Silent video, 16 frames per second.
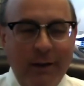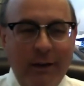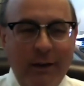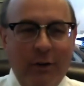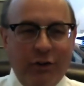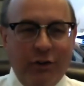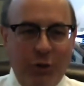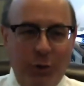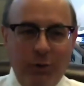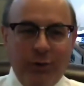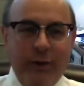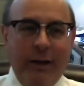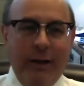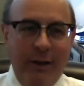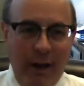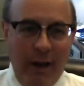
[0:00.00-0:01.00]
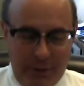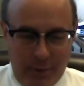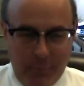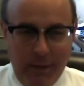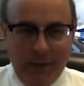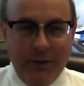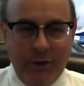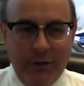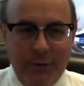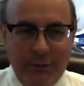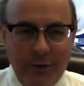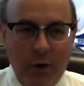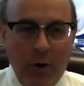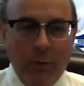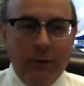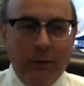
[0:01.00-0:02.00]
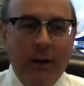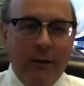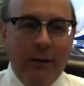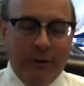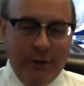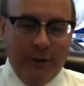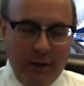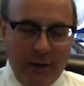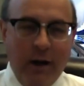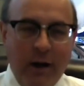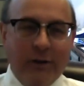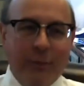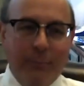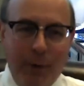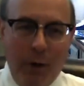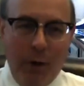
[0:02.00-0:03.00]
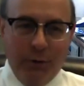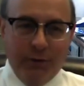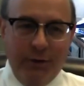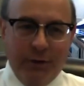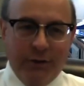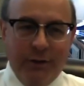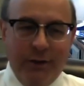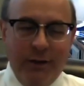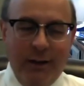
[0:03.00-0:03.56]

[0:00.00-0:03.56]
You're choosing another method to vote that's going to cost some postage.